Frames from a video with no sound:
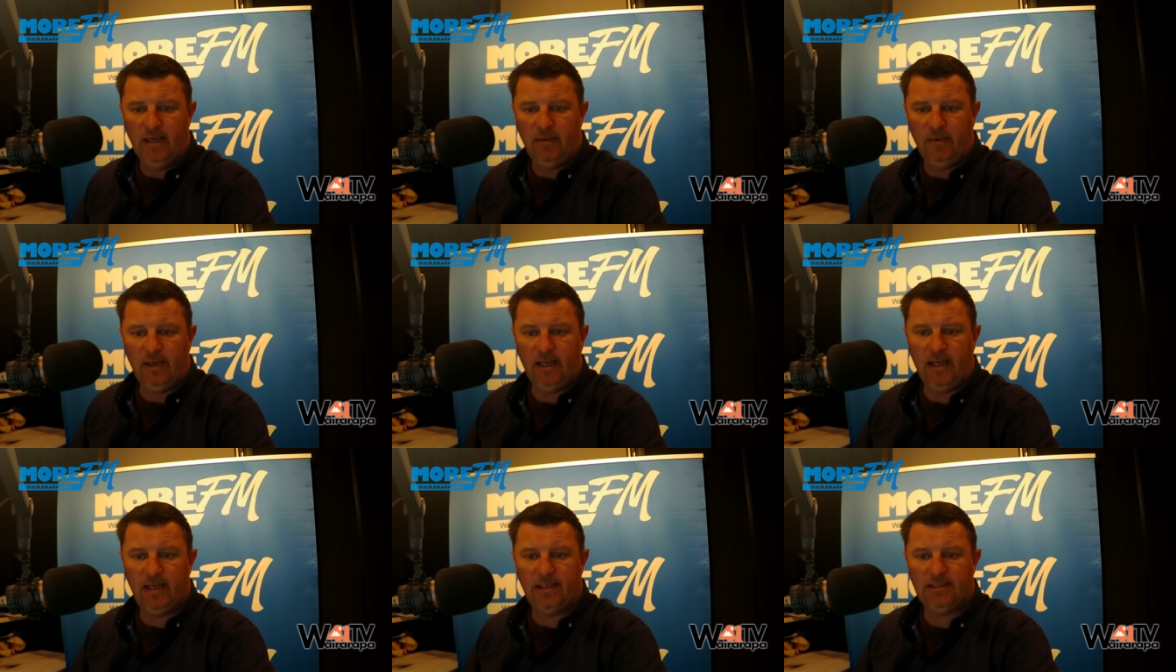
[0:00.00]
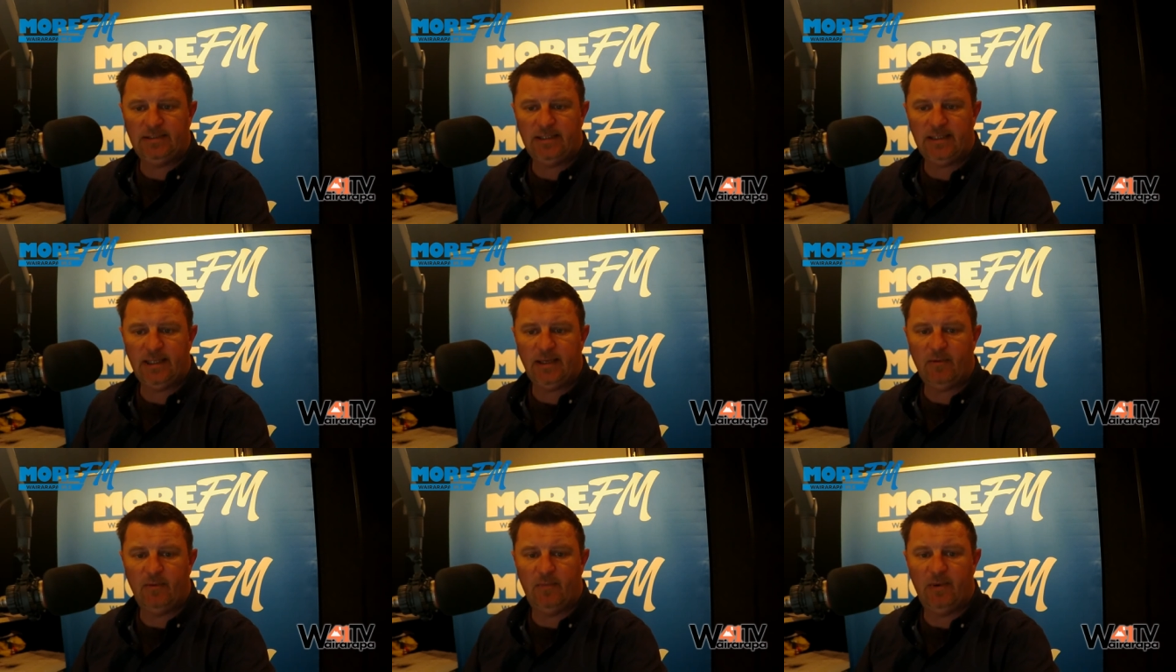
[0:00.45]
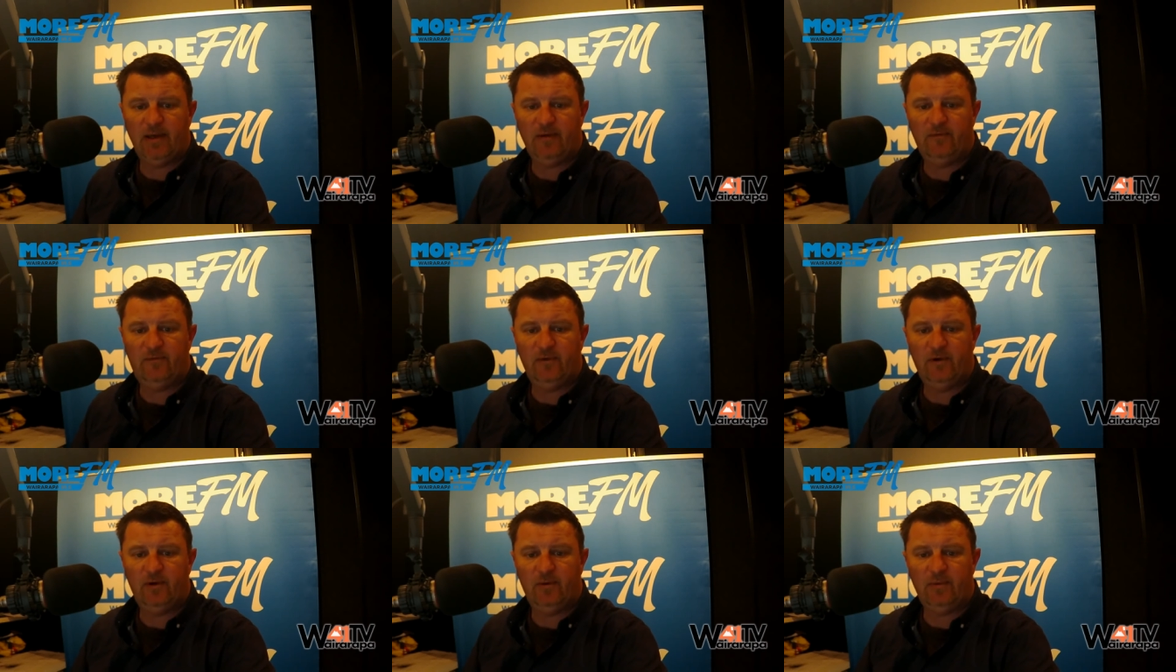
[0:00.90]
Realising they were being
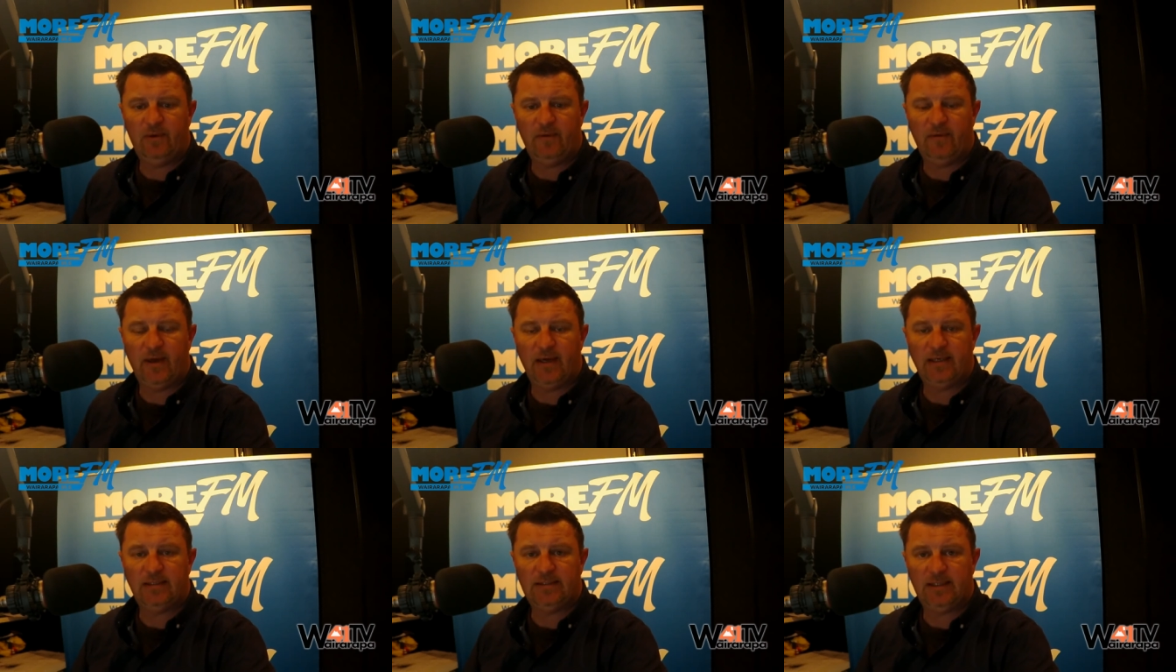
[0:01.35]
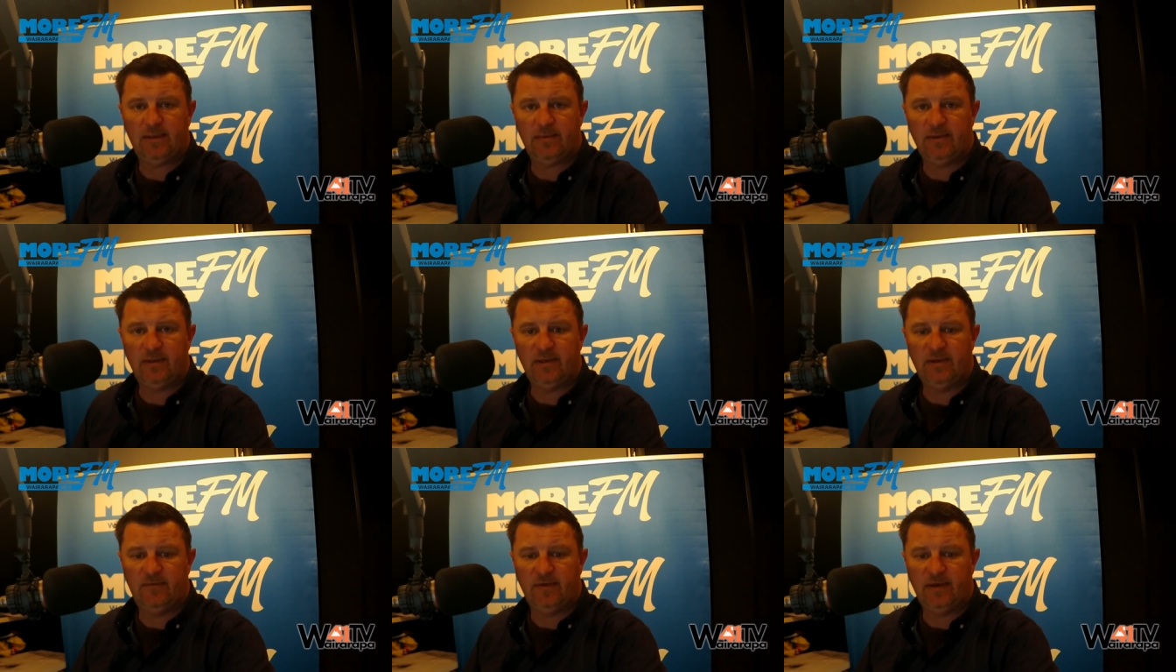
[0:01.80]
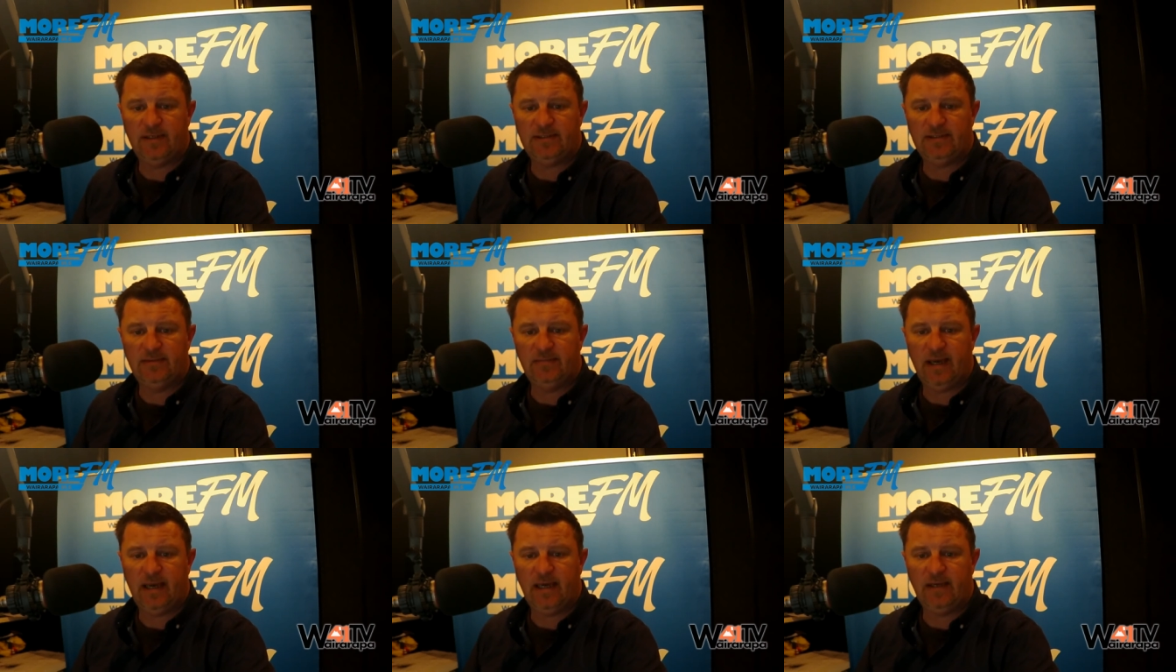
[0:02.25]
filmed, they assaulted the
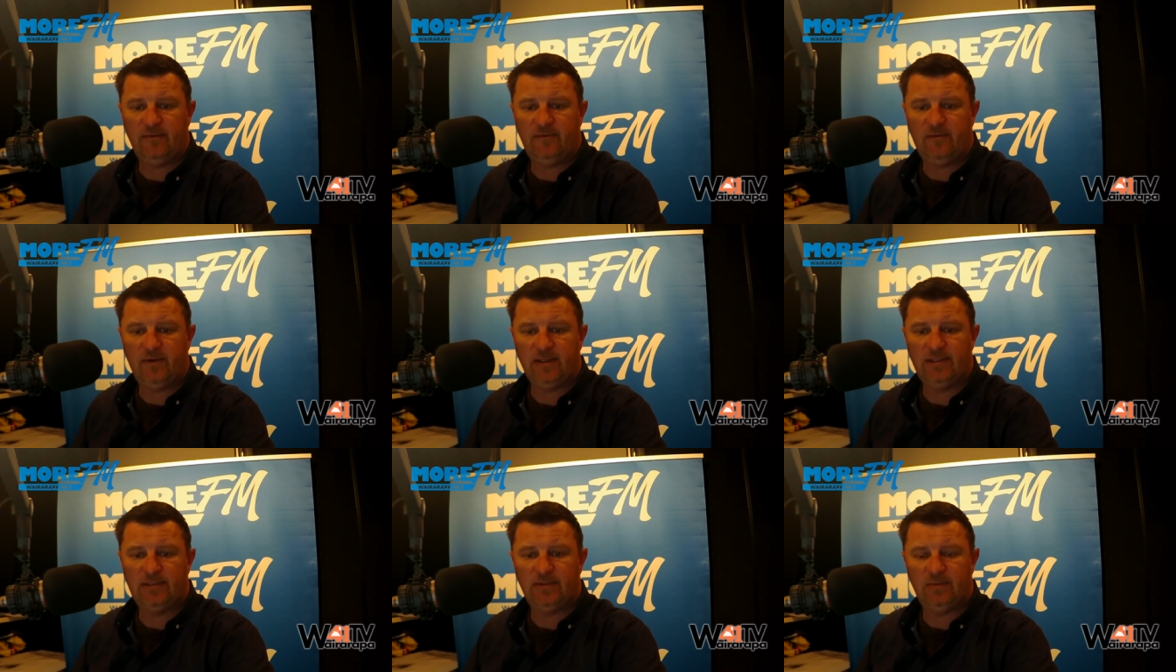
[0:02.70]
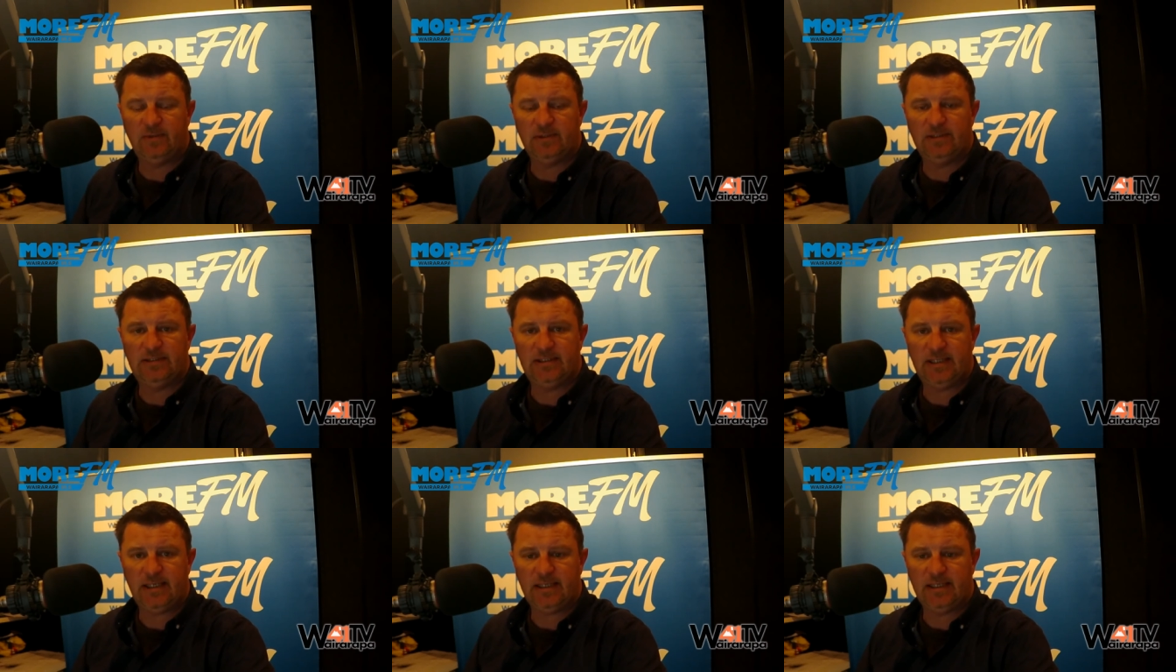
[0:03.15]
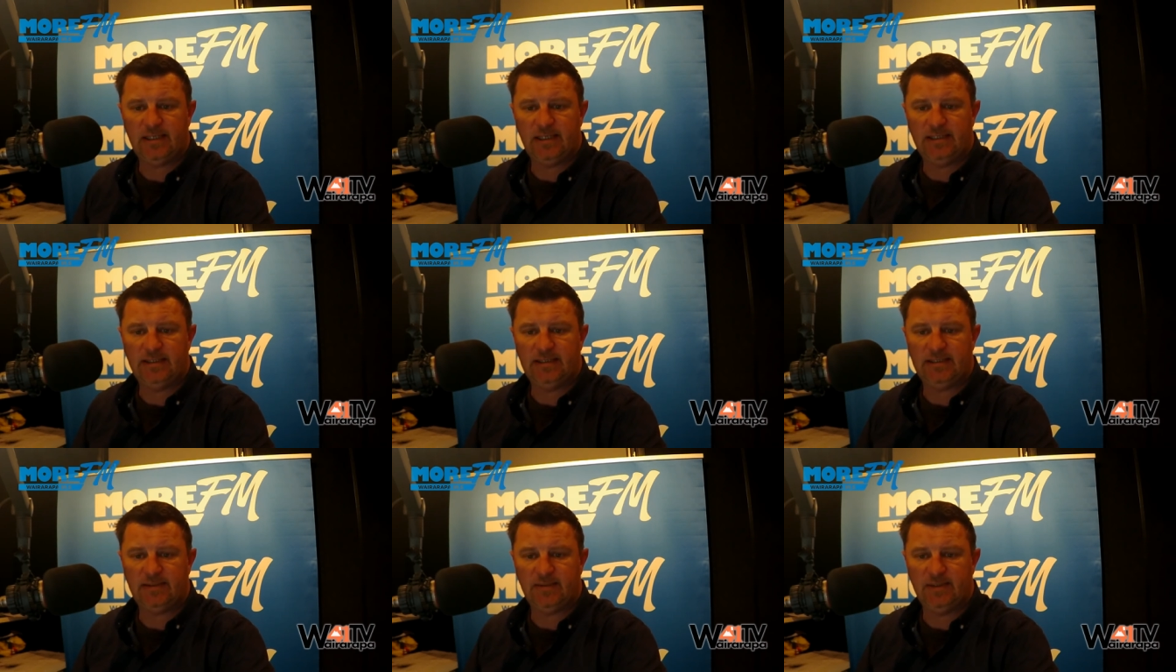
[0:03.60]
victim and fled towards
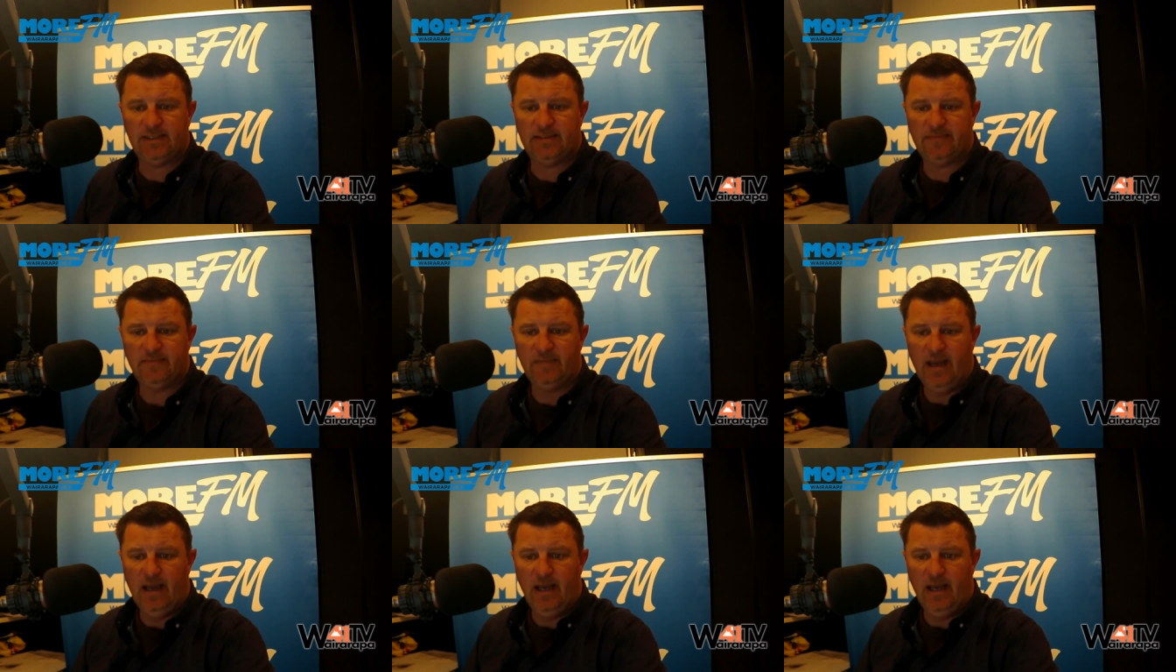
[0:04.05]
Takahi Street.